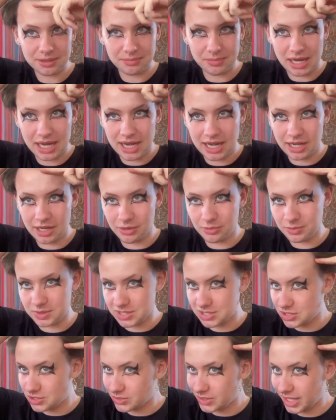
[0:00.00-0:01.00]
my hair was
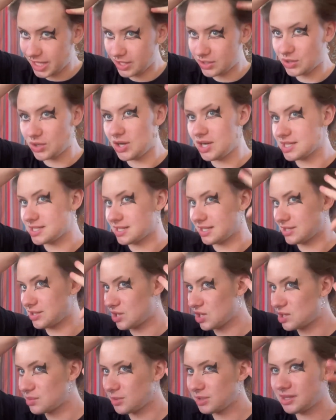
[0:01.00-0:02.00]
straight across. I
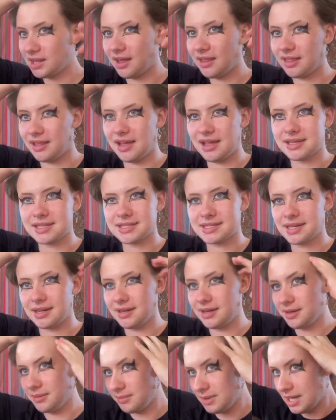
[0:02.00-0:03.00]
talked about that last
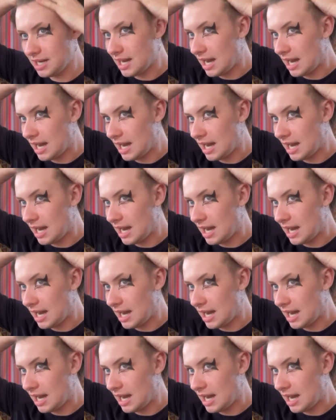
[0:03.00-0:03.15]
time.